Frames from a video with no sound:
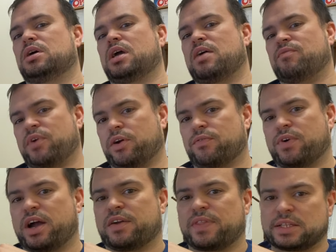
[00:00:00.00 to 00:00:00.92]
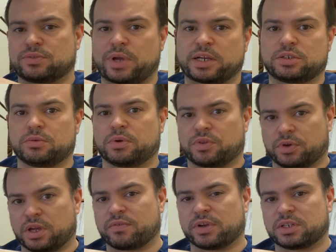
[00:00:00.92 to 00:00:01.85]
and verifying that's actually what they're
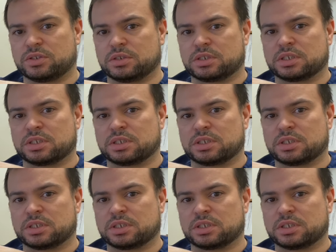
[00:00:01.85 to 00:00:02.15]
giving to you.